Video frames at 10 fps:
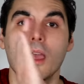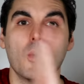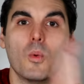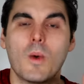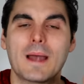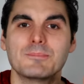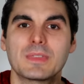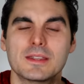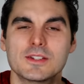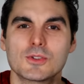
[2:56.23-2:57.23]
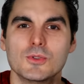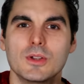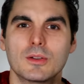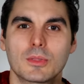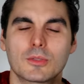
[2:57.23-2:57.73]
One, two,
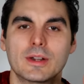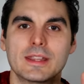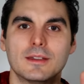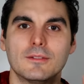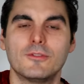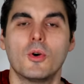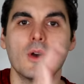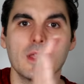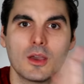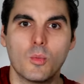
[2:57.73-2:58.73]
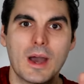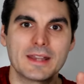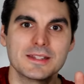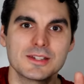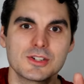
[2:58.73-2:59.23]
three, four.
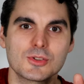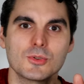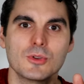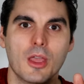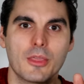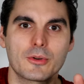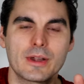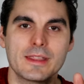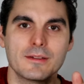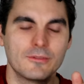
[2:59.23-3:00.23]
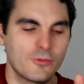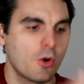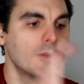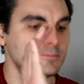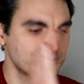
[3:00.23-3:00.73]
One, two, three,
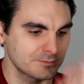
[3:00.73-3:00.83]
four.